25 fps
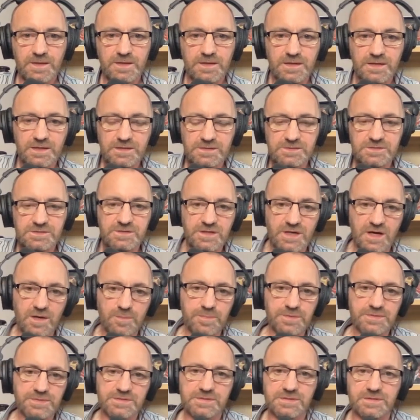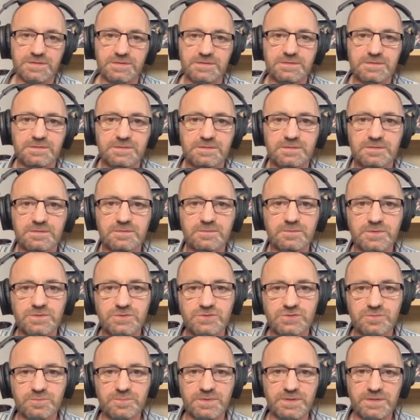It's the opposite. We
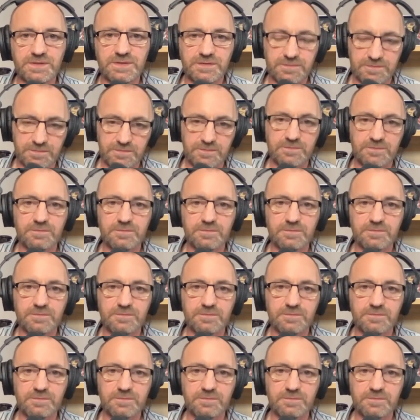should be